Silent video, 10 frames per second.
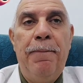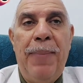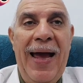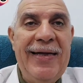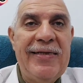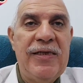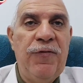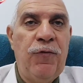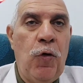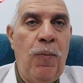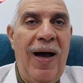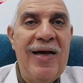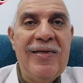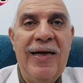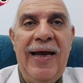Bites from
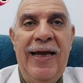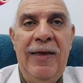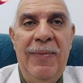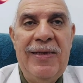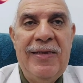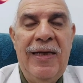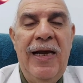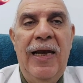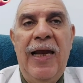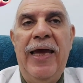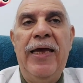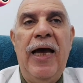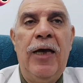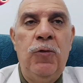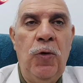other animals
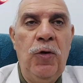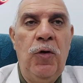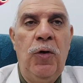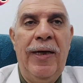like a dog,